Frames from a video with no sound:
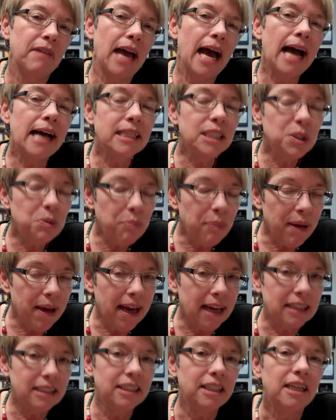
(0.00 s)

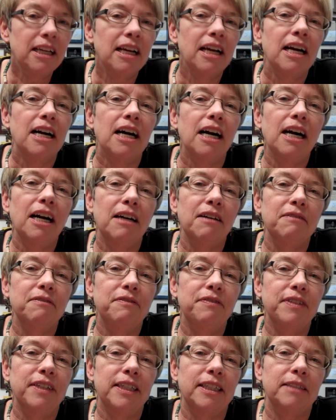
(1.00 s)
aspect
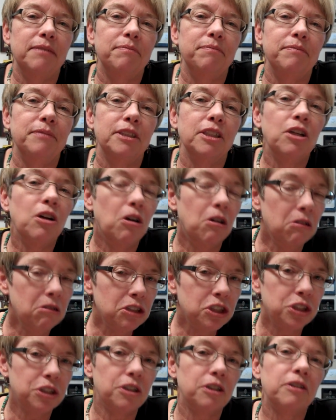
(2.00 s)
of the
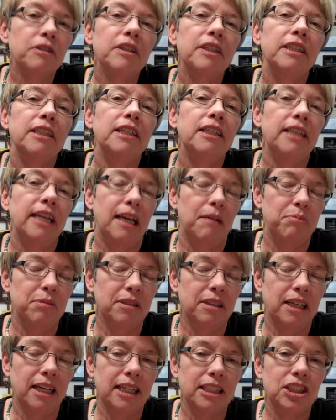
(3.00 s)
culture in
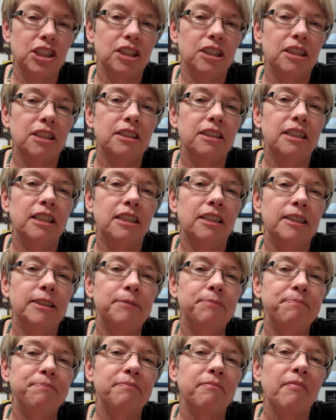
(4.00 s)
Appalachia
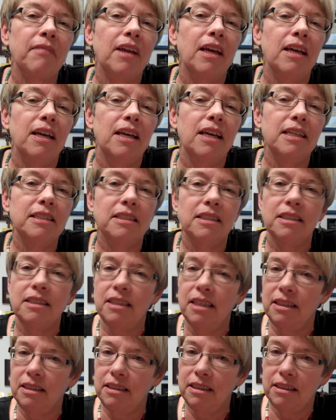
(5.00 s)
is a
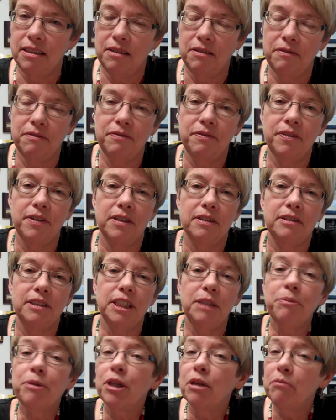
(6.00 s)
sense of
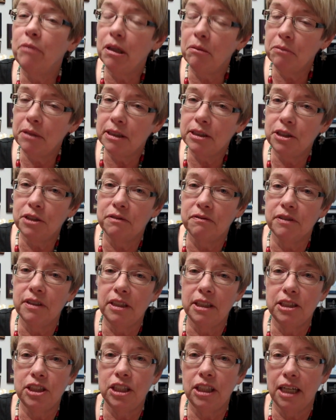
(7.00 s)
deep commitment to
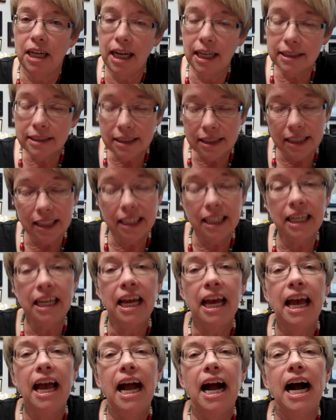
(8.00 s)
religiosity.
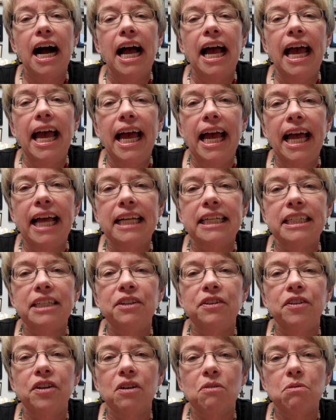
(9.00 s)
And
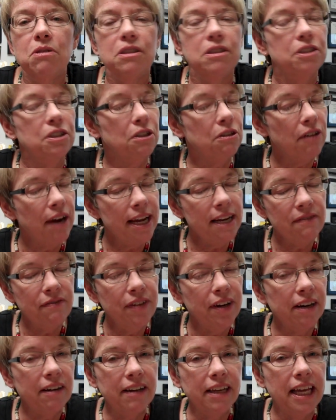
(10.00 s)
there was a great
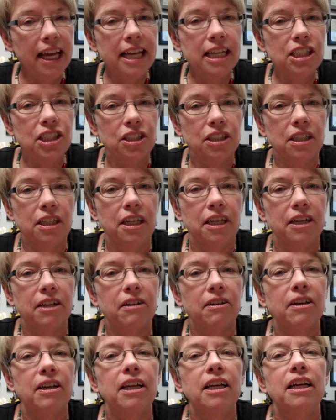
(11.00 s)
variation
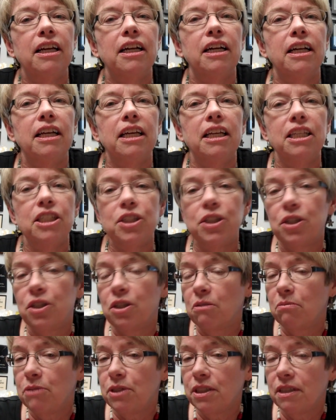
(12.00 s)
here in
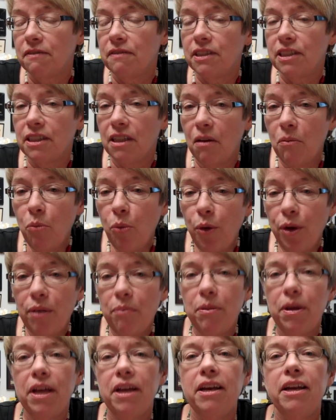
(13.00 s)
terms of some
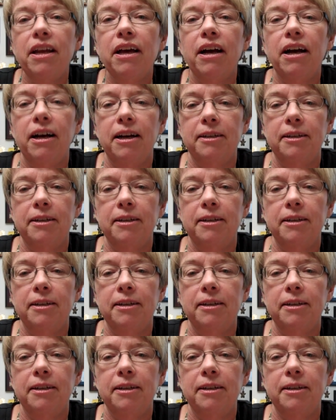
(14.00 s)
women